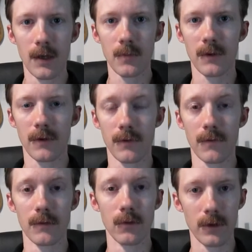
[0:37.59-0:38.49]
because of
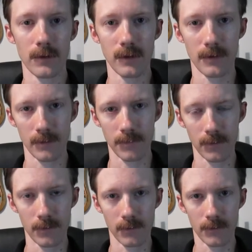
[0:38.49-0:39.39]
the loyalty they
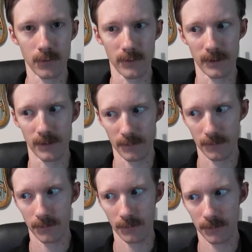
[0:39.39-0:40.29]
feel toward that
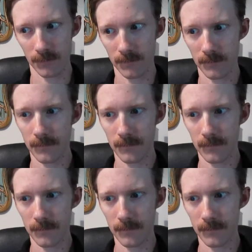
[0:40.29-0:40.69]
institution.